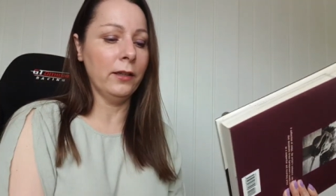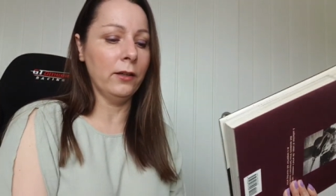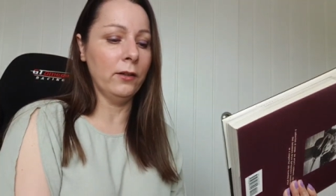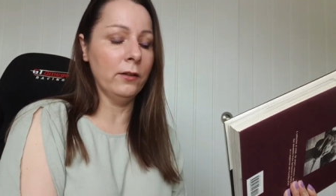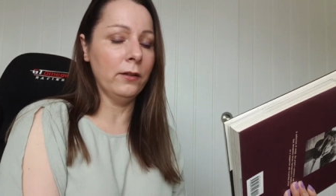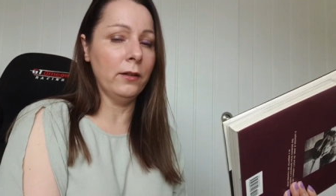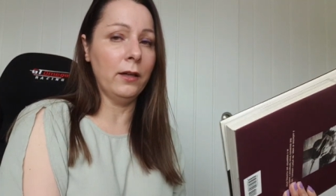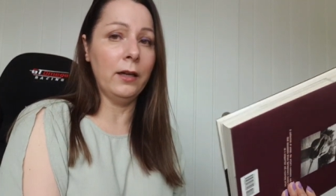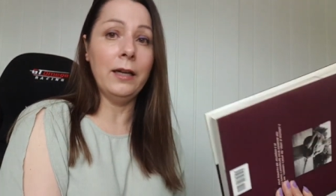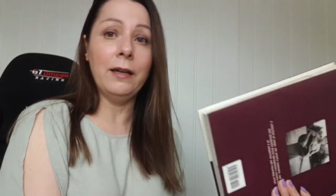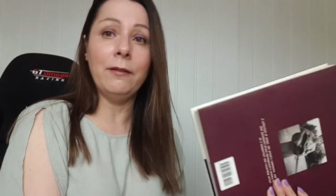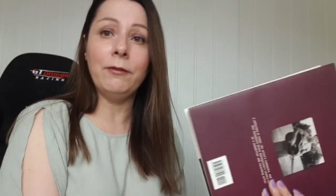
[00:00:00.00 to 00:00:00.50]
it
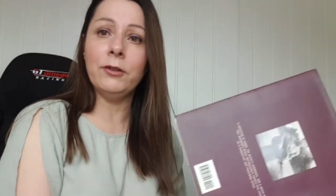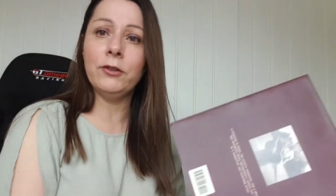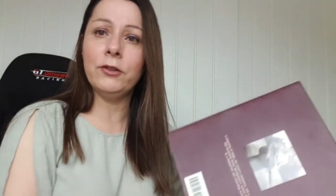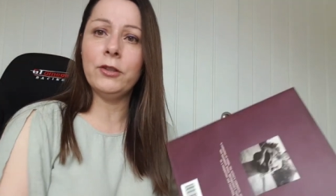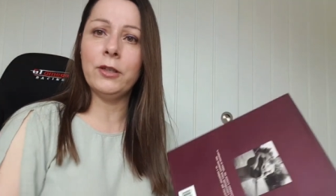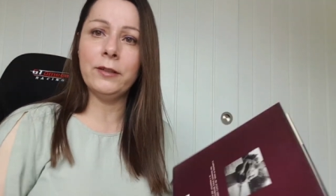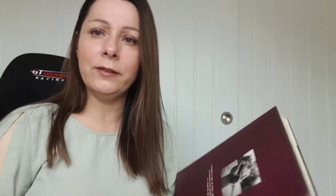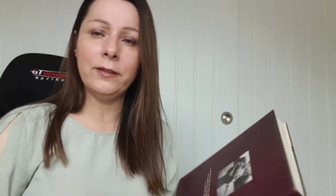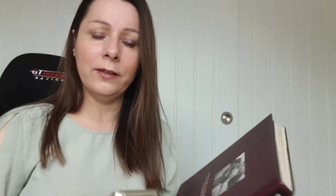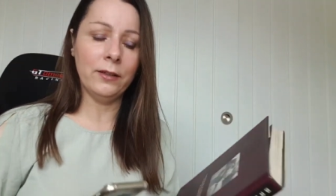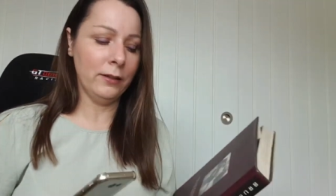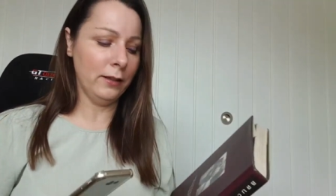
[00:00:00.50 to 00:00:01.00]
on. I haven't
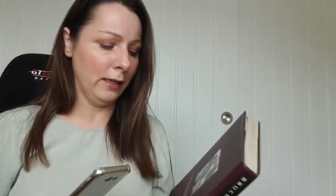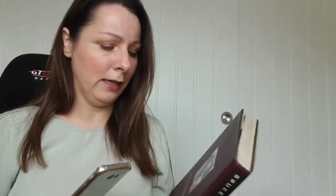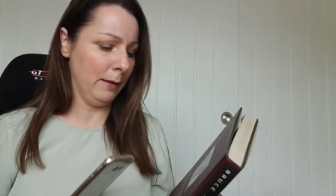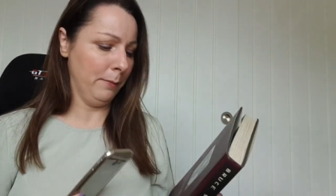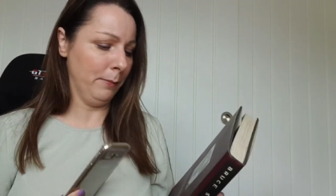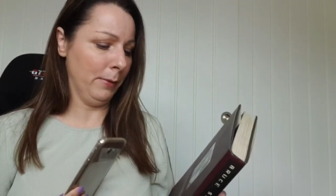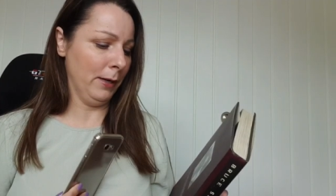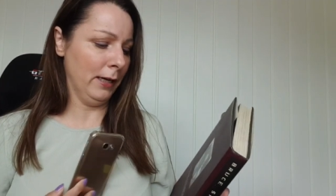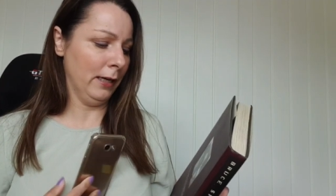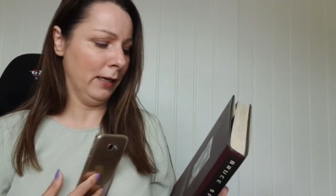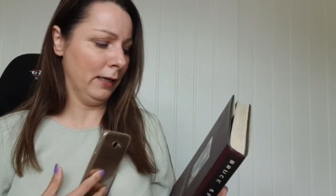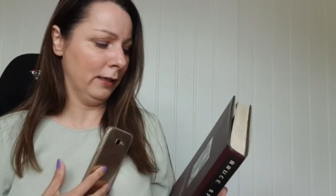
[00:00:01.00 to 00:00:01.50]
checked it on
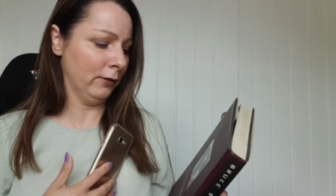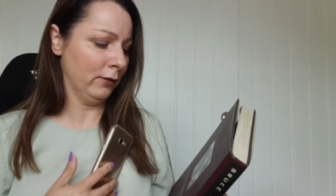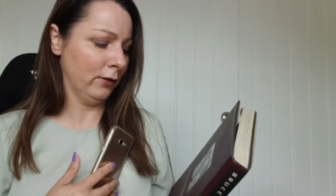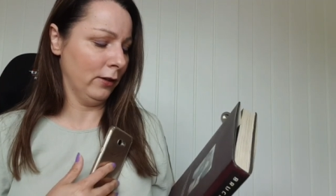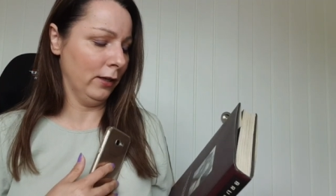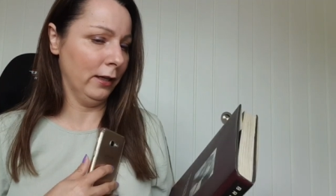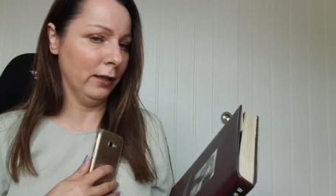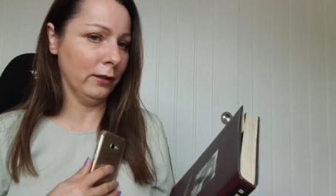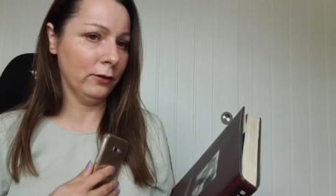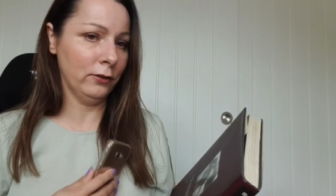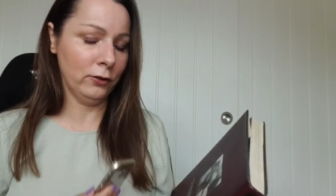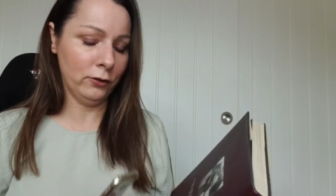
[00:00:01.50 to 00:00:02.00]
eBay
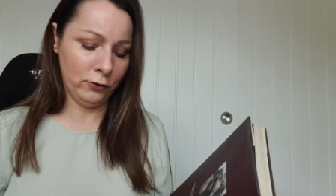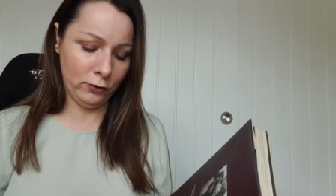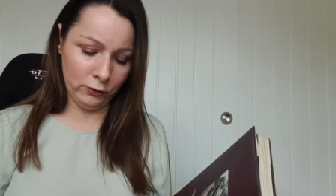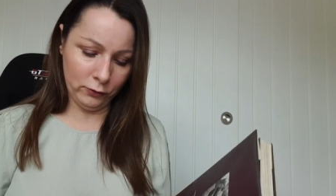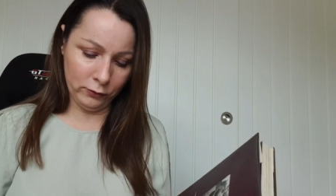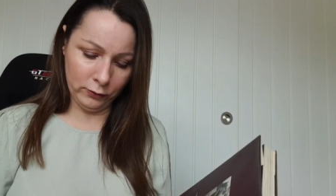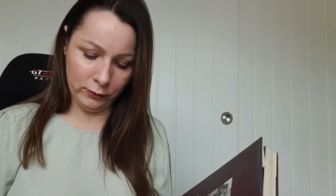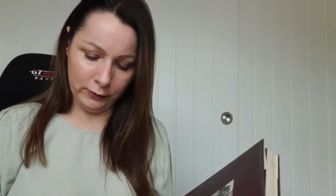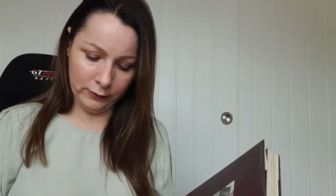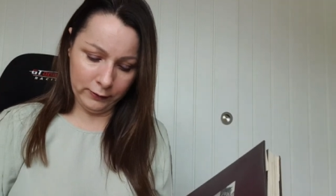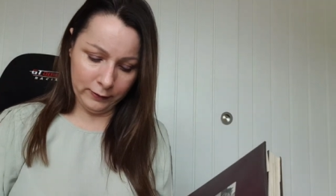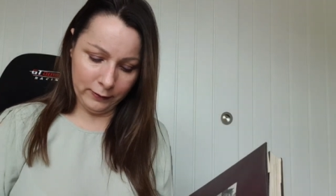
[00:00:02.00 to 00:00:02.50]
actually. I just
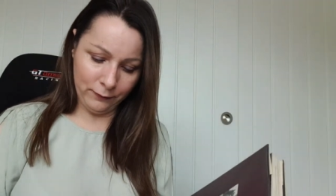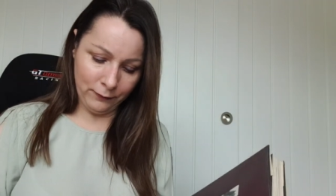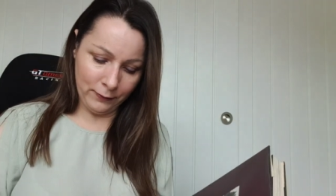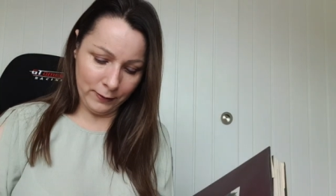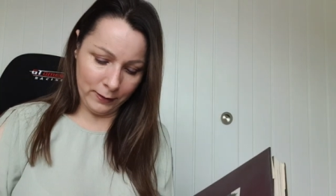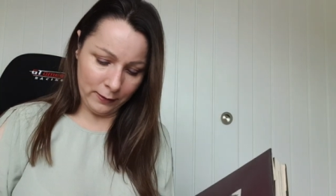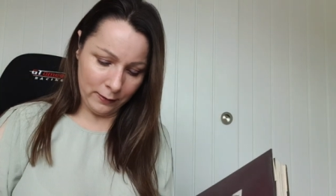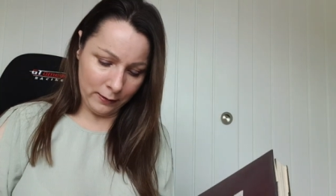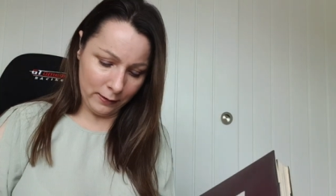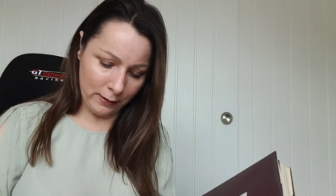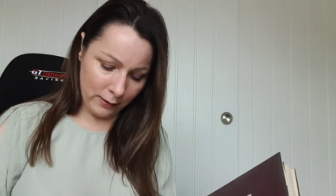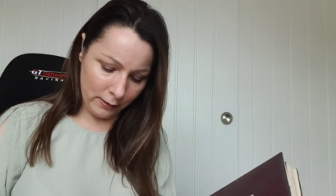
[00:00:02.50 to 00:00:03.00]
done as if
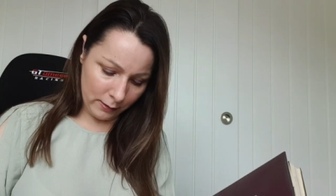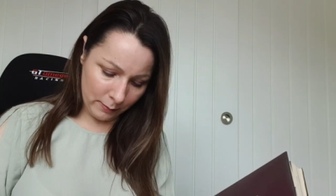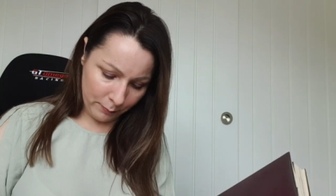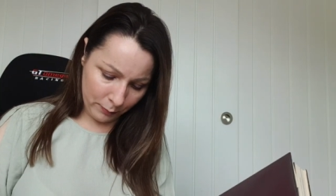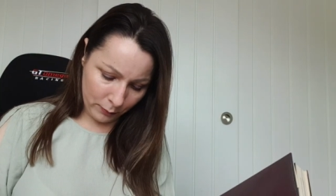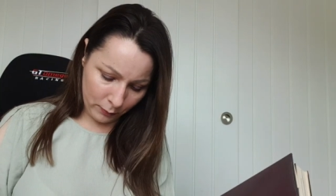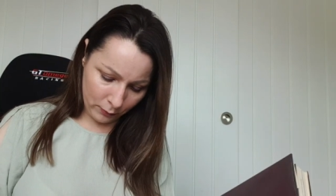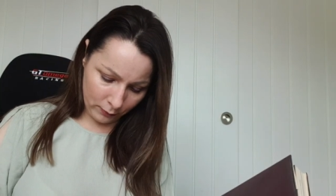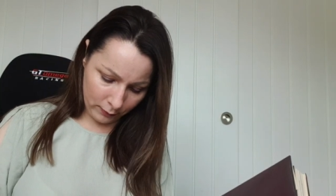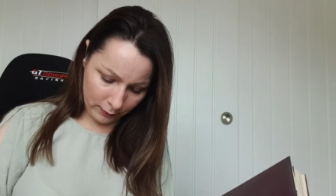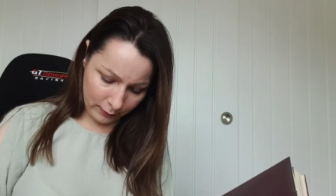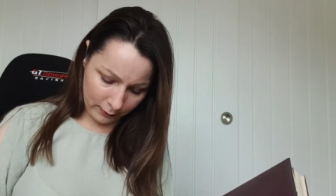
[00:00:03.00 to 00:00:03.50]
it I only
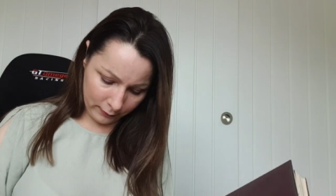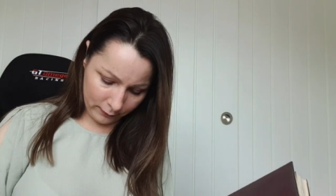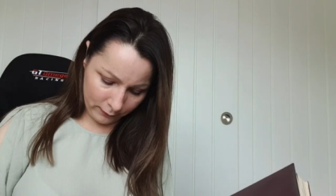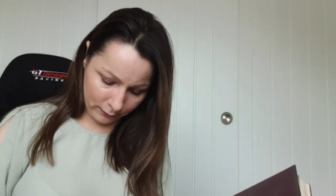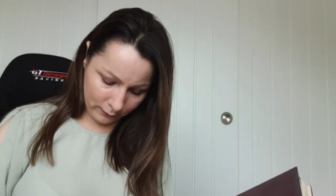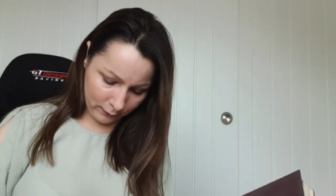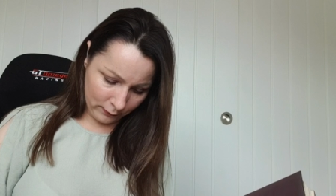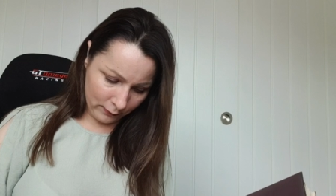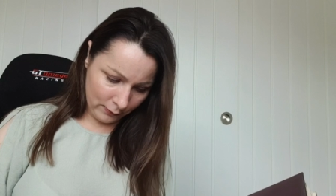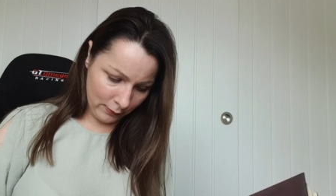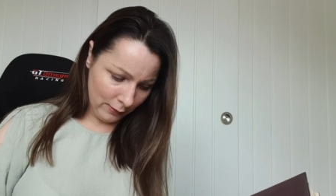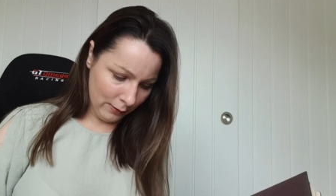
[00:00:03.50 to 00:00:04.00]
bought
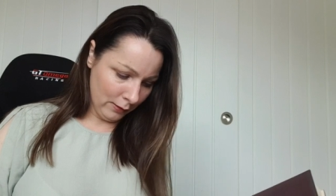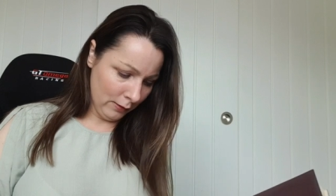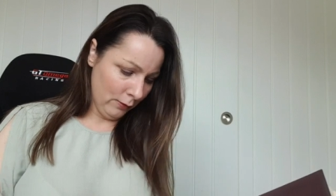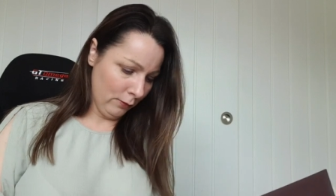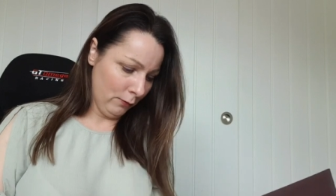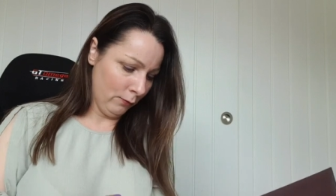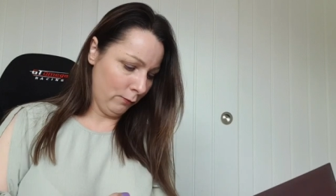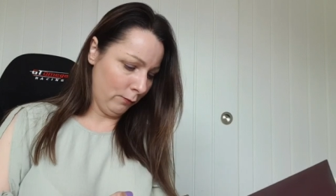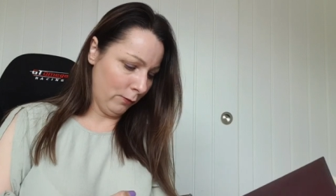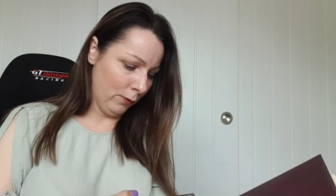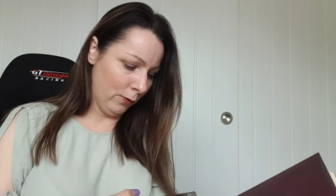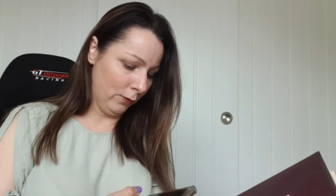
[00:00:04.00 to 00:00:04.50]
this
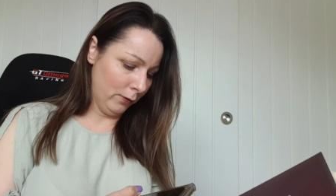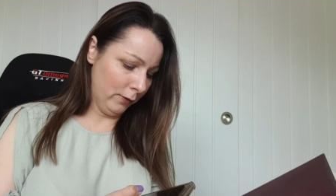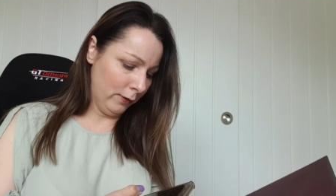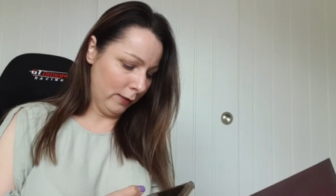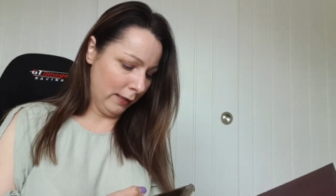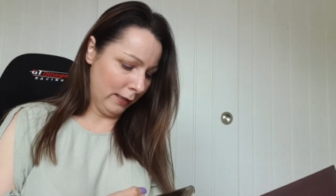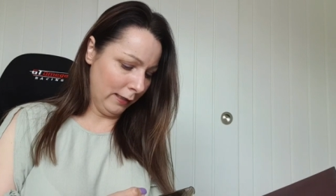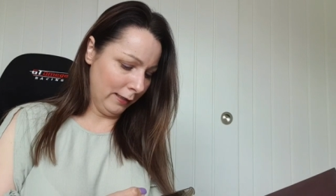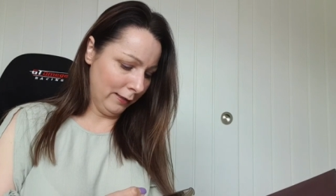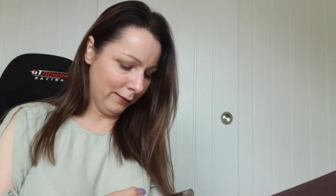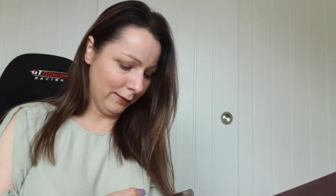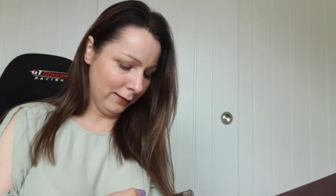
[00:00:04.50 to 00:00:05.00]
Friday.